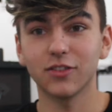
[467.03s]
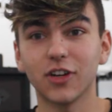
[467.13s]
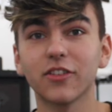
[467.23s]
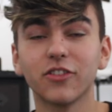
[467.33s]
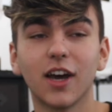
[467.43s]

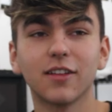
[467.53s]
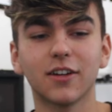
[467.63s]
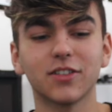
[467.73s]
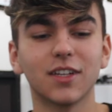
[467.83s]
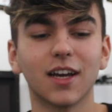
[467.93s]
Josh and
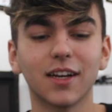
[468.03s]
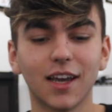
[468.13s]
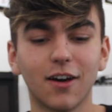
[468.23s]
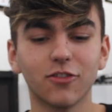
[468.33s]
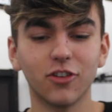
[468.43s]
Tyler are sitting on a
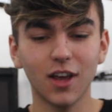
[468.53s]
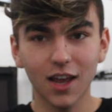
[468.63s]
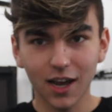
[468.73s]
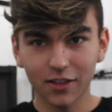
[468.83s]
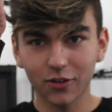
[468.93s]
couch,
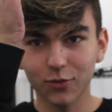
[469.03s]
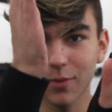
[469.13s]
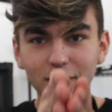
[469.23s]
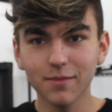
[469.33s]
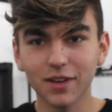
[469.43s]
and there's
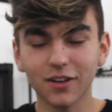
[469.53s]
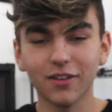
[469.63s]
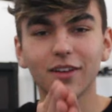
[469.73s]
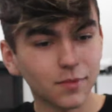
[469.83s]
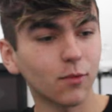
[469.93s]
room in the
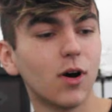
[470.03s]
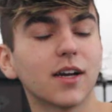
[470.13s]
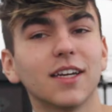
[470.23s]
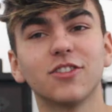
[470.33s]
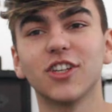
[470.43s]
middle.
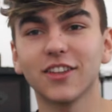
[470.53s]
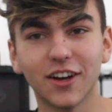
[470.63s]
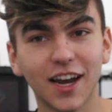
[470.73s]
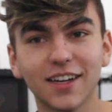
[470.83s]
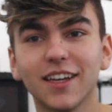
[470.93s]
Walk in, shake
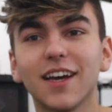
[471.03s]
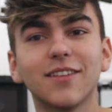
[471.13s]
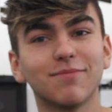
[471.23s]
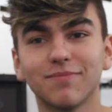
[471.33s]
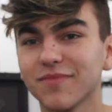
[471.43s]
their hand
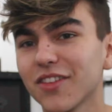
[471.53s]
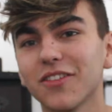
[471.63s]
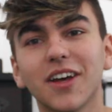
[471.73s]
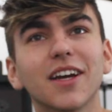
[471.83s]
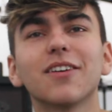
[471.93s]
again.
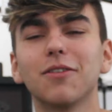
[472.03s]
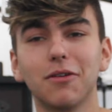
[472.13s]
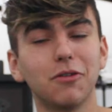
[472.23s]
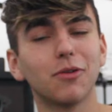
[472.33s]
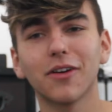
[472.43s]
They're like,
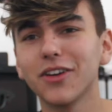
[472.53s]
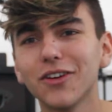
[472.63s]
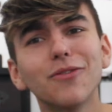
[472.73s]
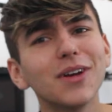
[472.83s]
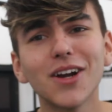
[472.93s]
"Who are
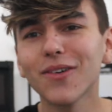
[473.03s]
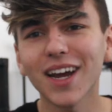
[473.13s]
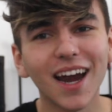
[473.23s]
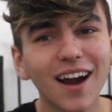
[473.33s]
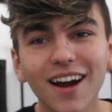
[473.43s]
you? We
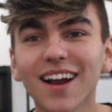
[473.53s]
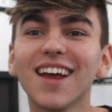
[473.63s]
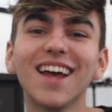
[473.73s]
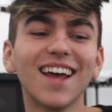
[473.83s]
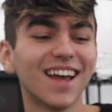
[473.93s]
don't care."
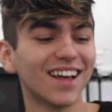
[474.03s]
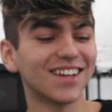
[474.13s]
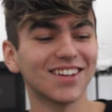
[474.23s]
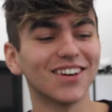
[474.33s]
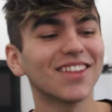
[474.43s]

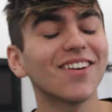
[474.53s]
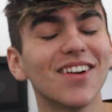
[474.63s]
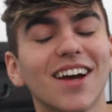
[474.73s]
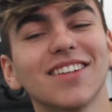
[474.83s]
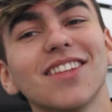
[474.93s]
No, they
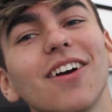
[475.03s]
were nice.